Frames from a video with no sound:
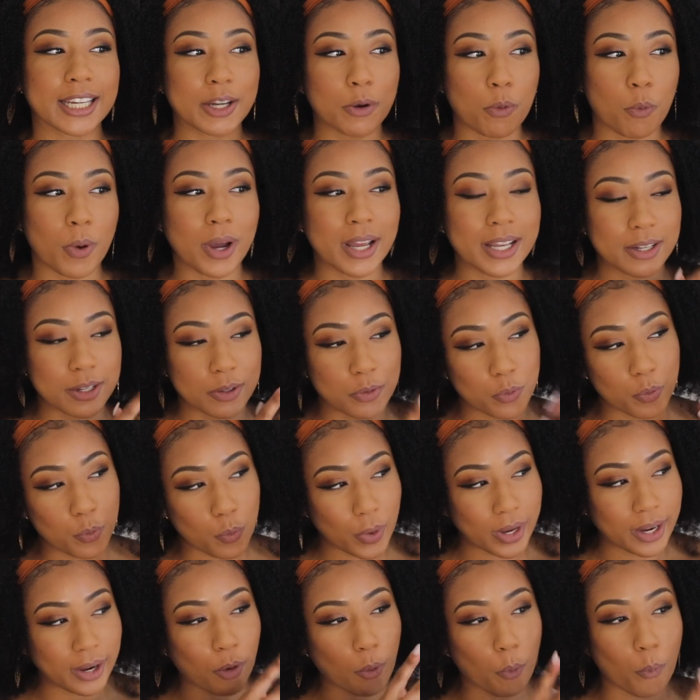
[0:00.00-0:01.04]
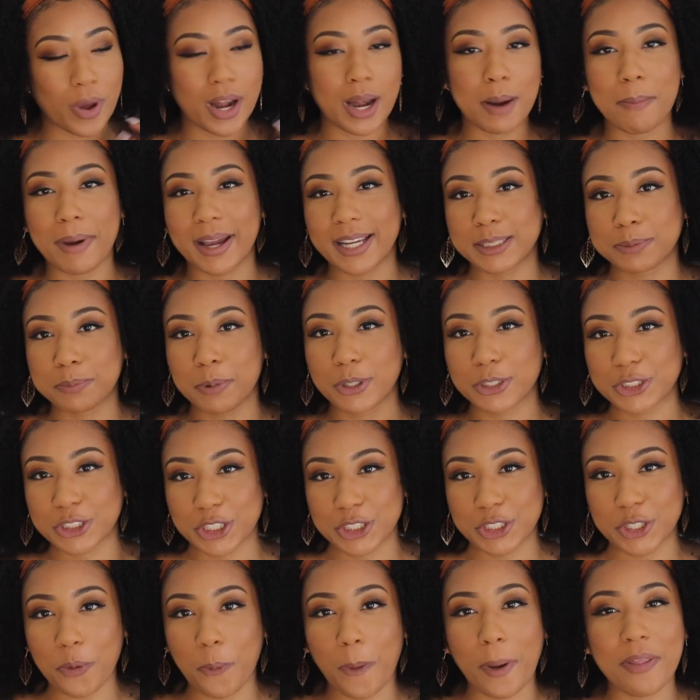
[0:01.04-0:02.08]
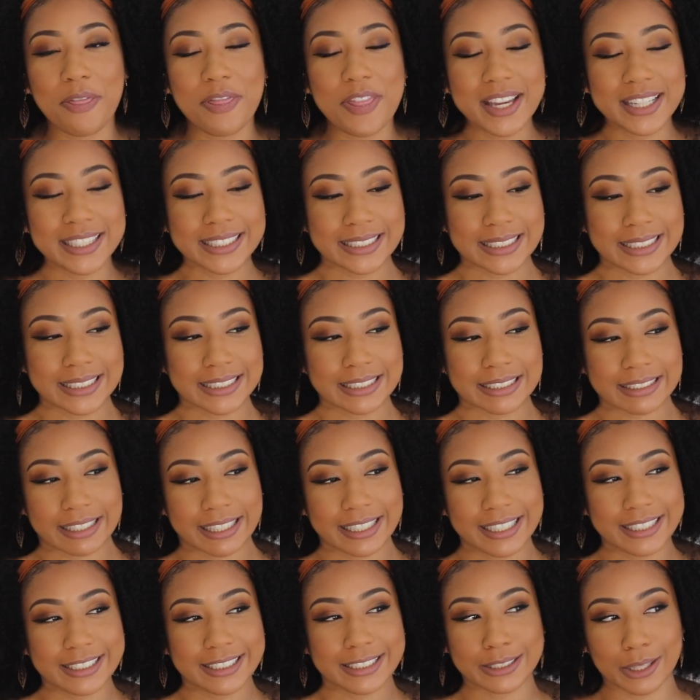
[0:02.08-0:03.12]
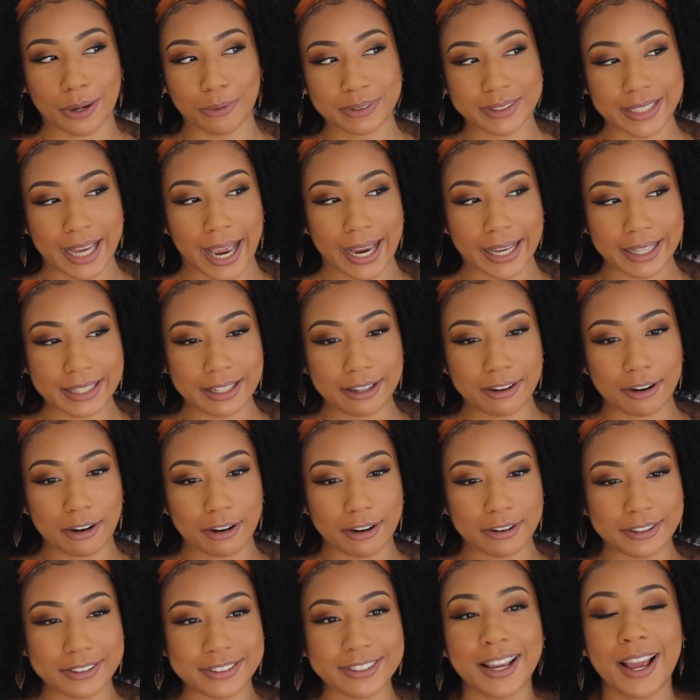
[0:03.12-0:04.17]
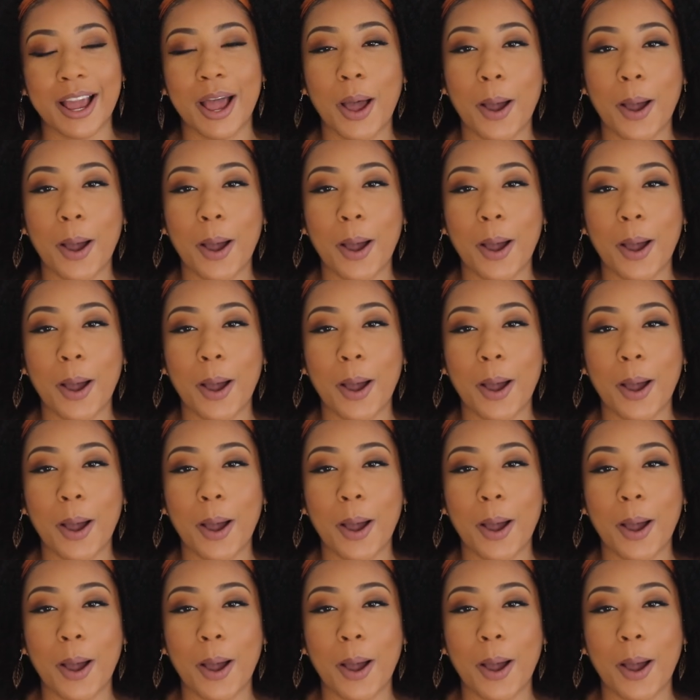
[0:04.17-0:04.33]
What, like, what am I supposed to do with this? Because it's so tightly curled.